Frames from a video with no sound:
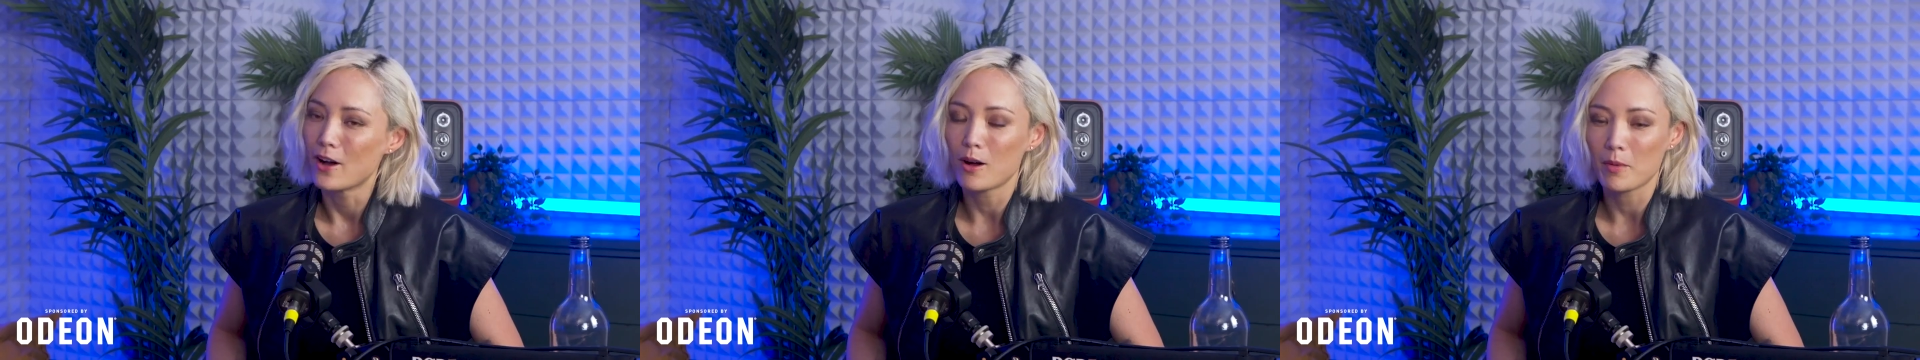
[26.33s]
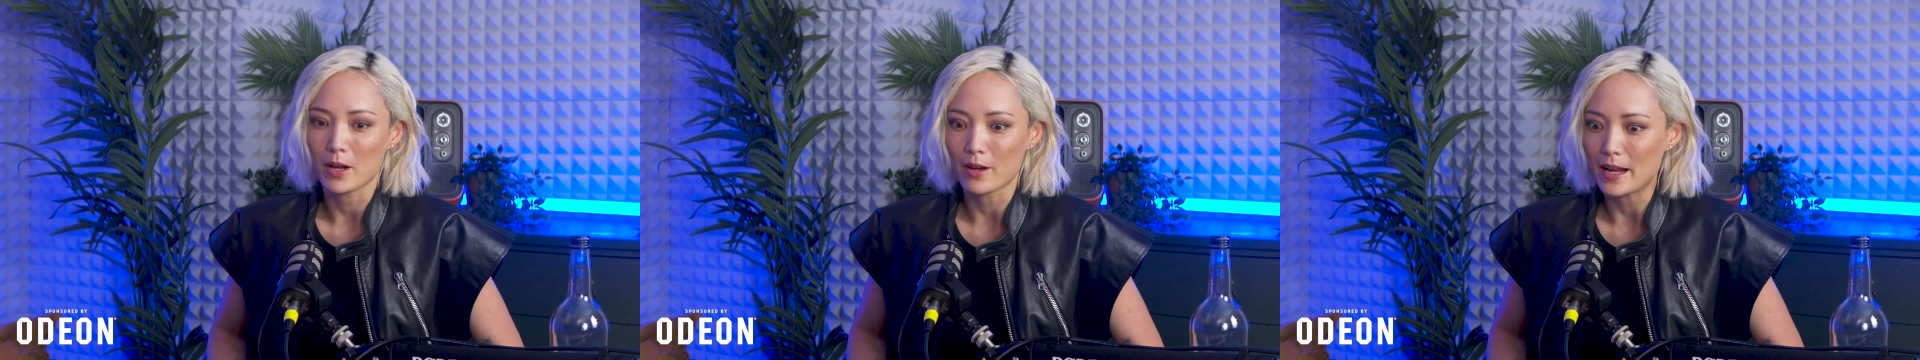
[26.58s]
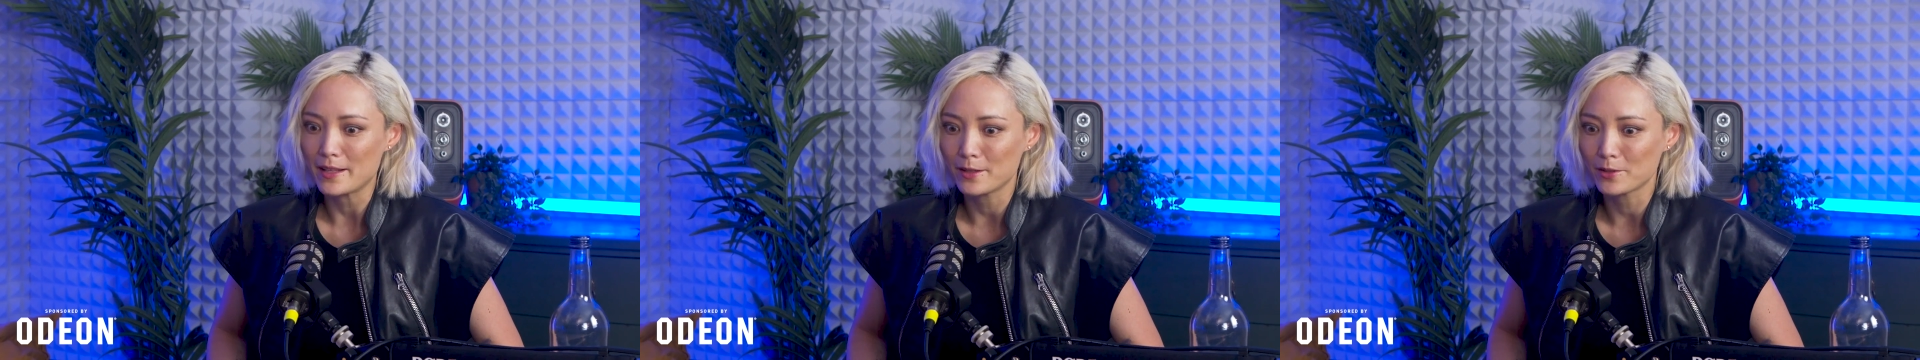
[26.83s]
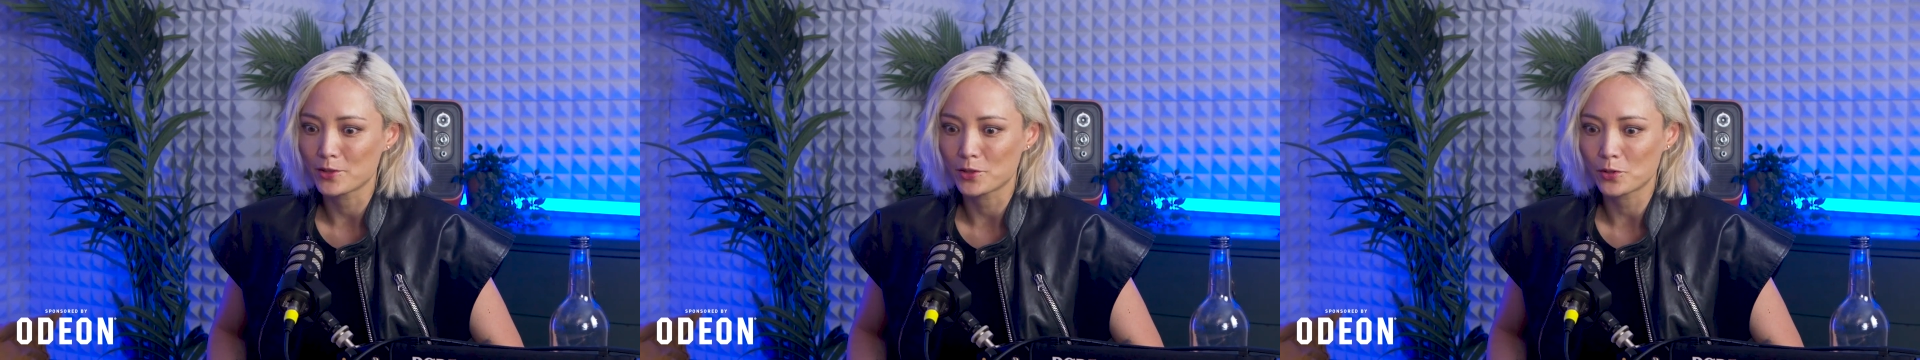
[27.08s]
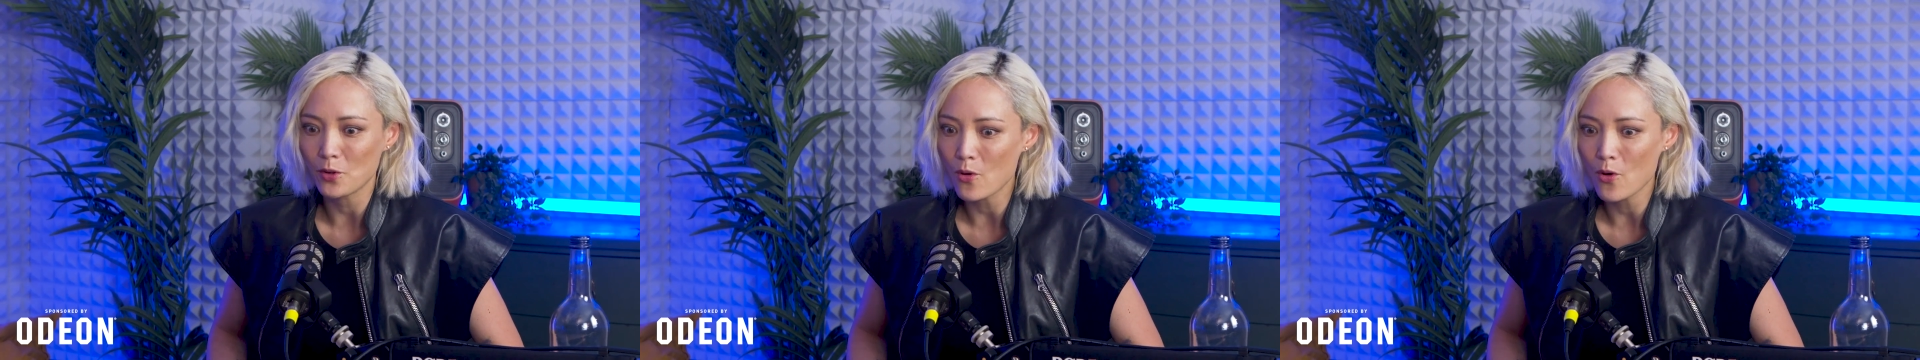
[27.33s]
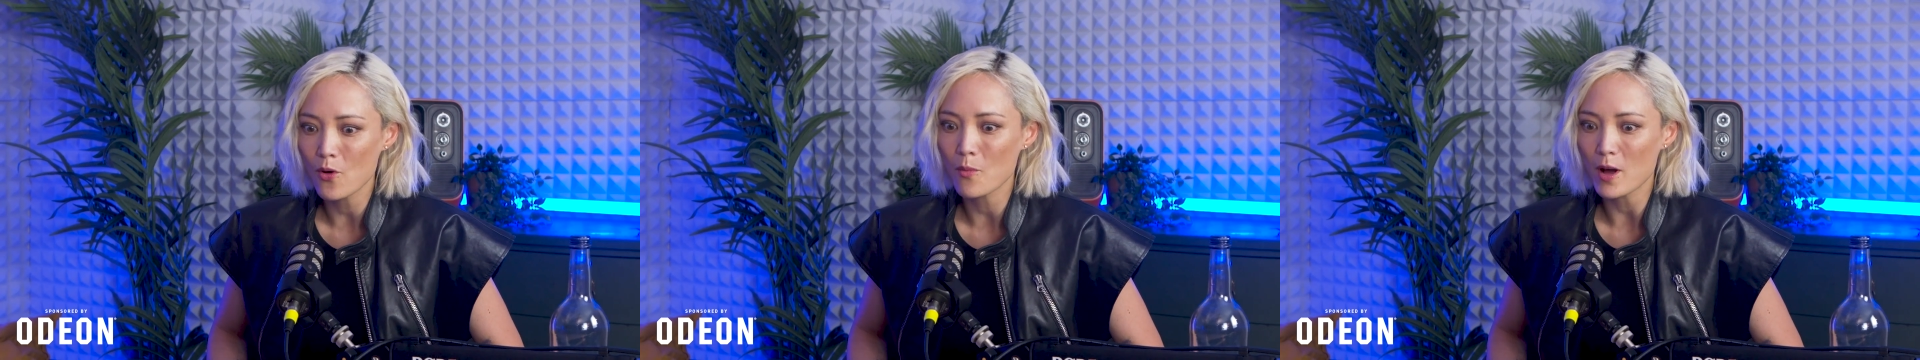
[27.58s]
Oh my God, I did
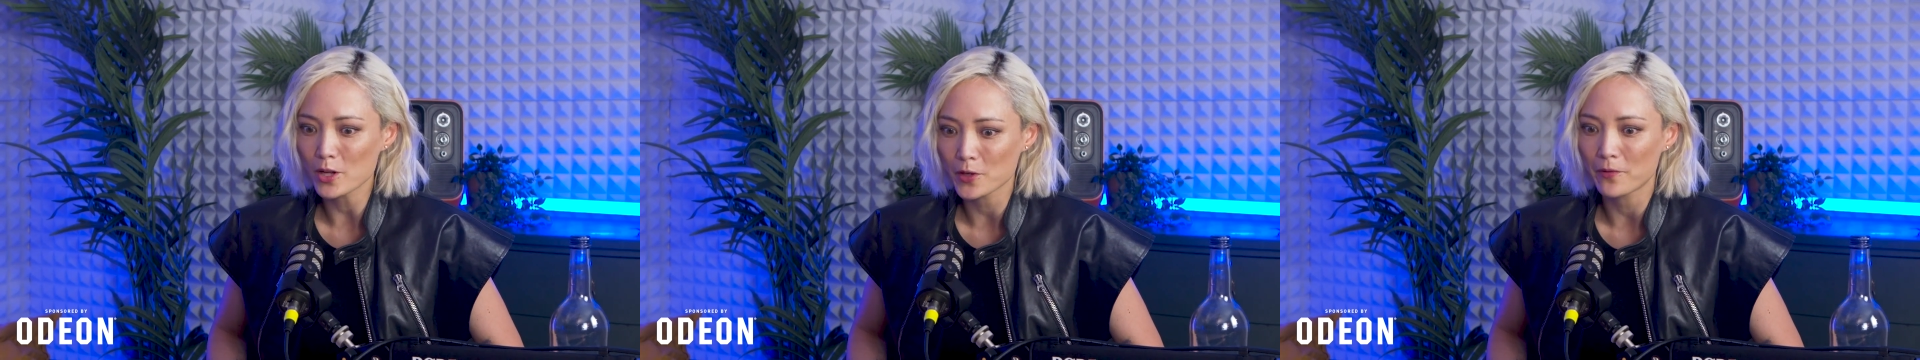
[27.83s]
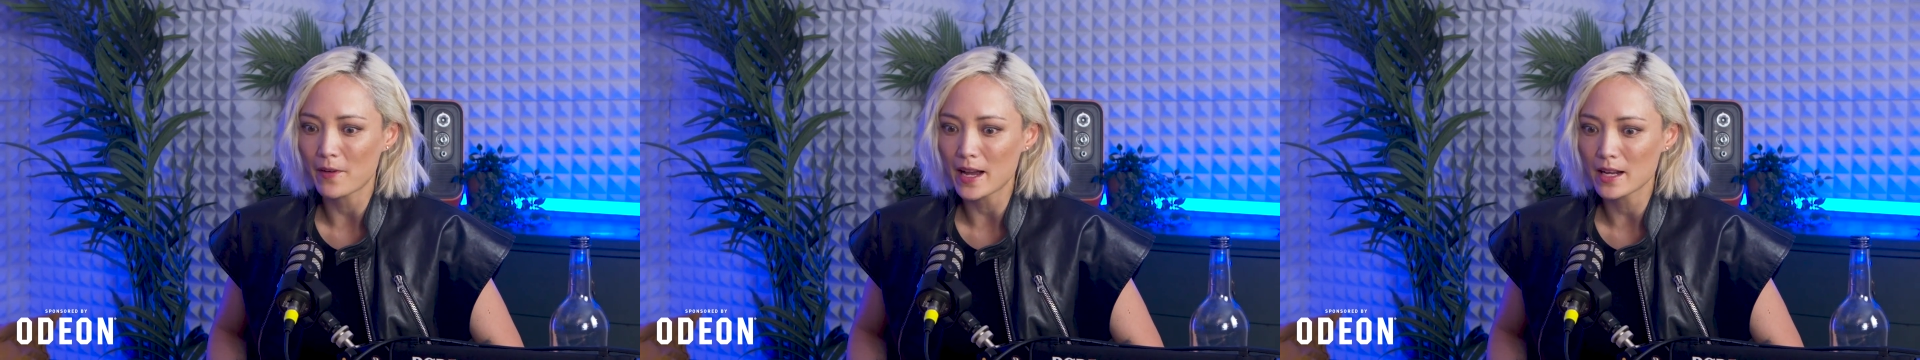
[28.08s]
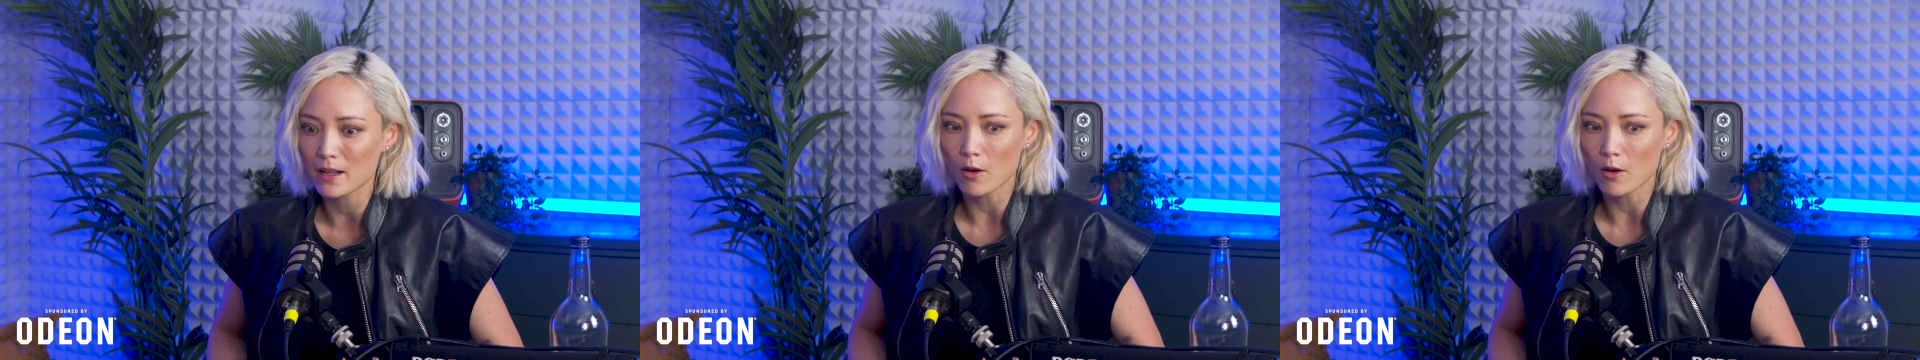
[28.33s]
so much fighting.